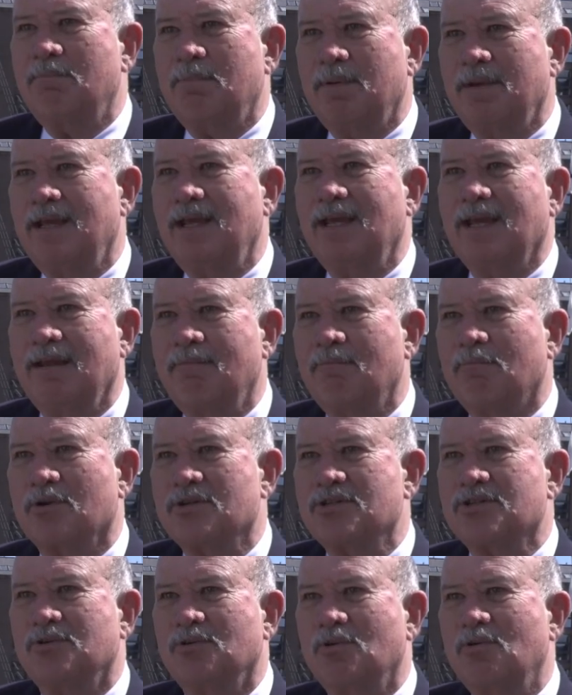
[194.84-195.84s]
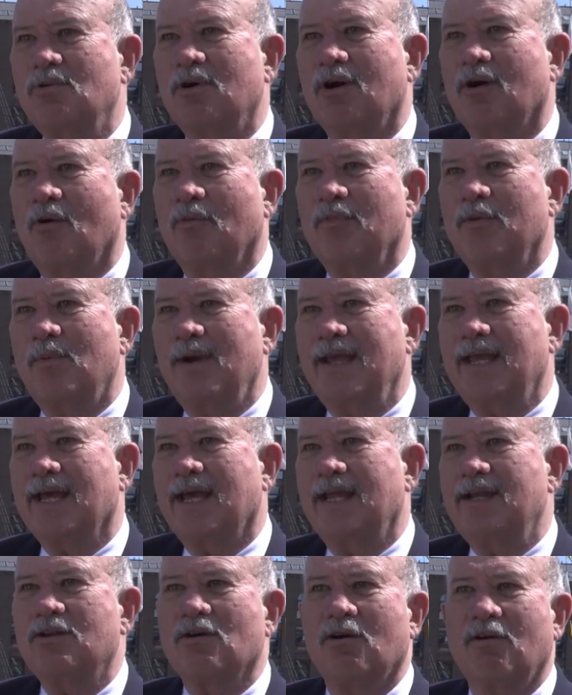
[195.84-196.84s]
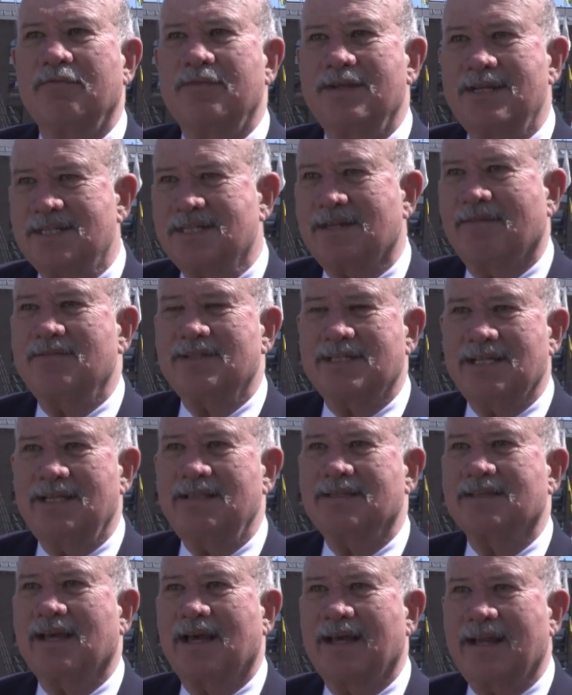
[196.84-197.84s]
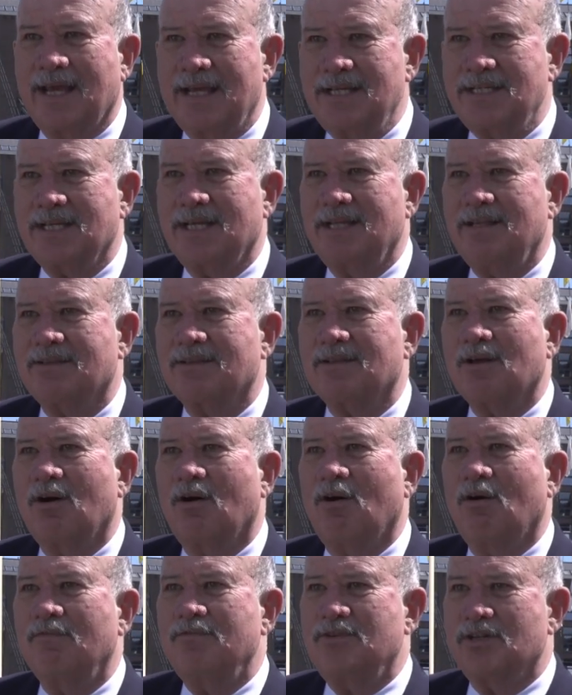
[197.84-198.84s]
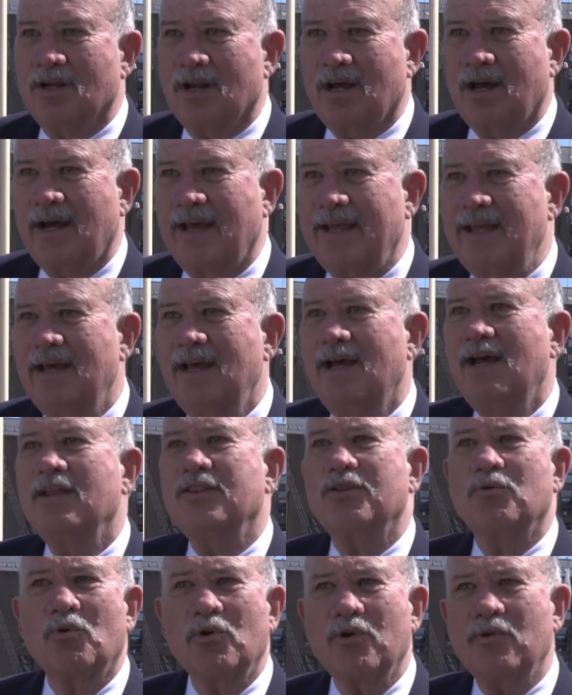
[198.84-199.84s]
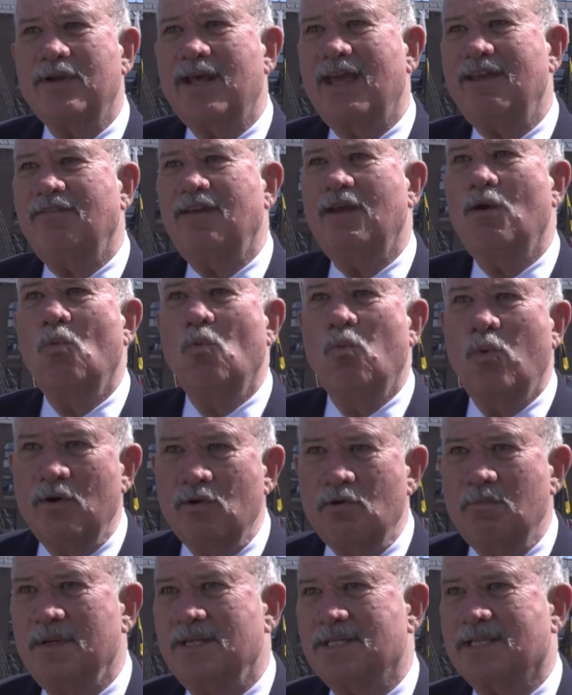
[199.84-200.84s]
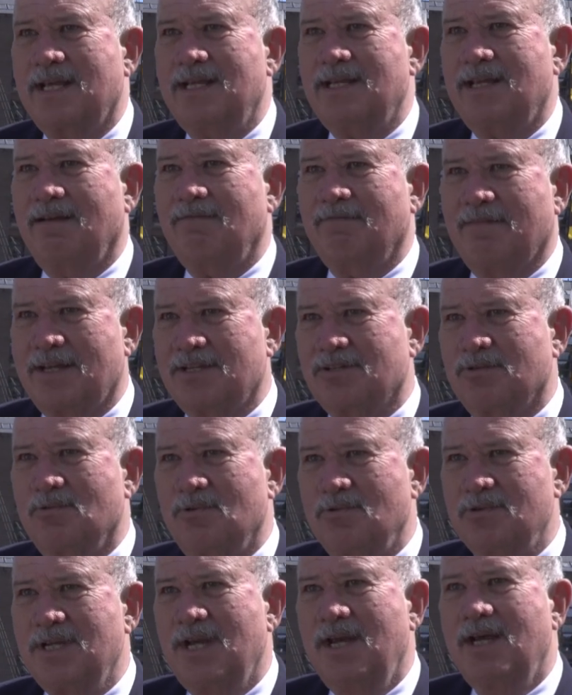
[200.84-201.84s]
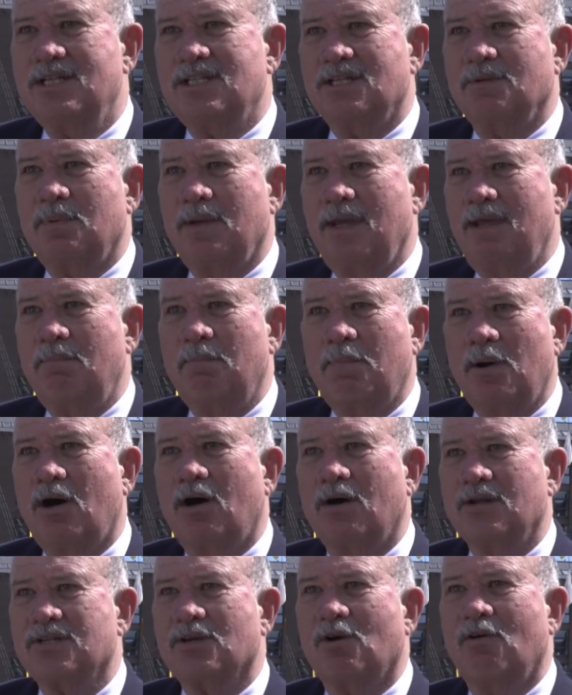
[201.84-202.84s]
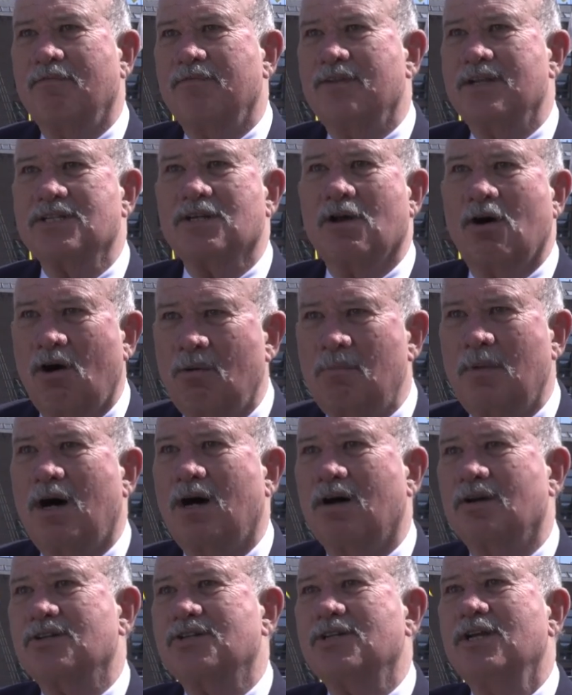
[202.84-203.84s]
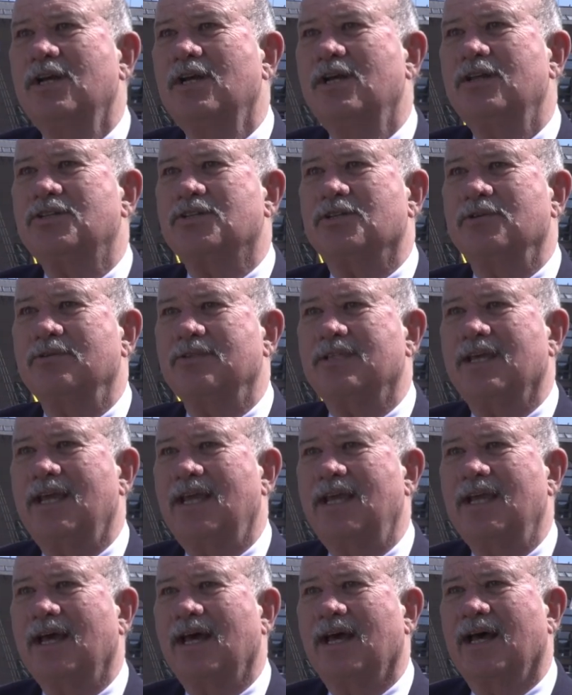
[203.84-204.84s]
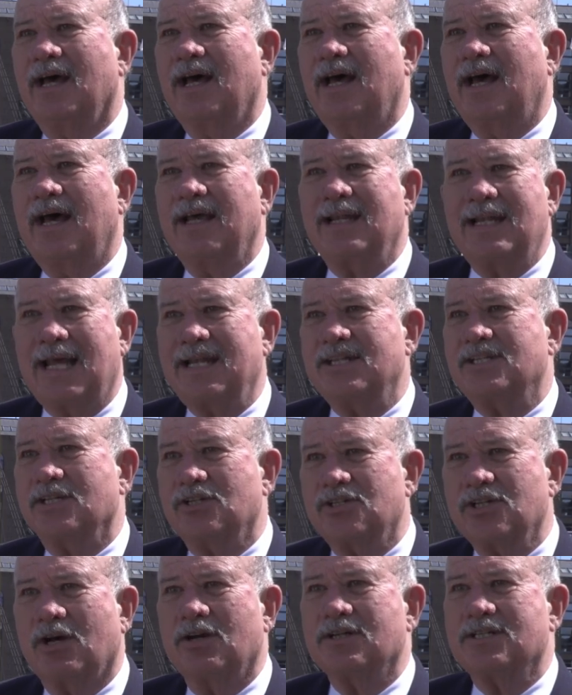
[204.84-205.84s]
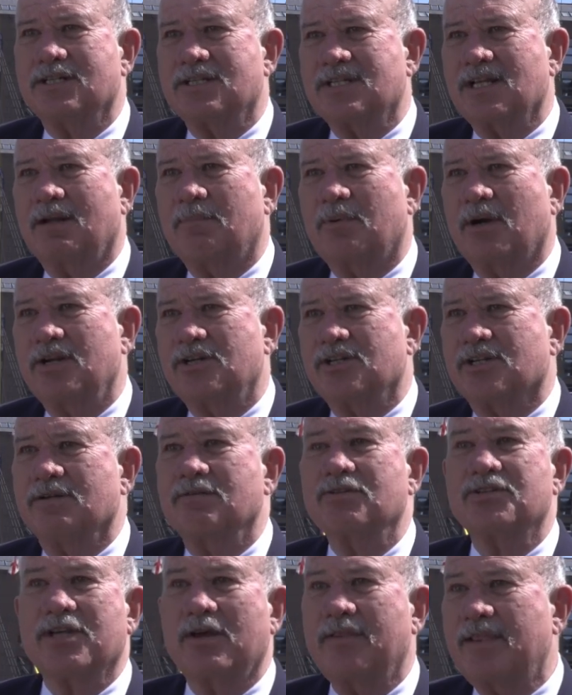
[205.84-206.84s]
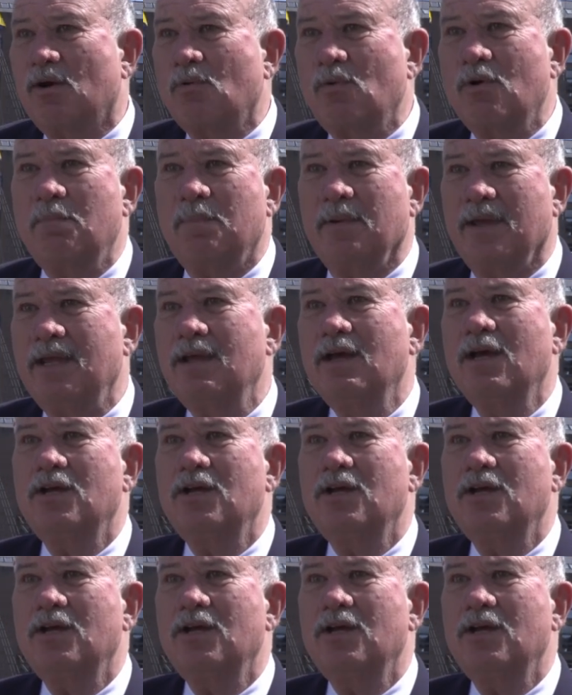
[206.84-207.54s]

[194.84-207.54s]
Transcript: be in Bristol on the weekend of the 17th and 18th of July, the Royal Navy will be sending vessels to be part of this homage to the uh, Atlantic Charter celebration. So there will be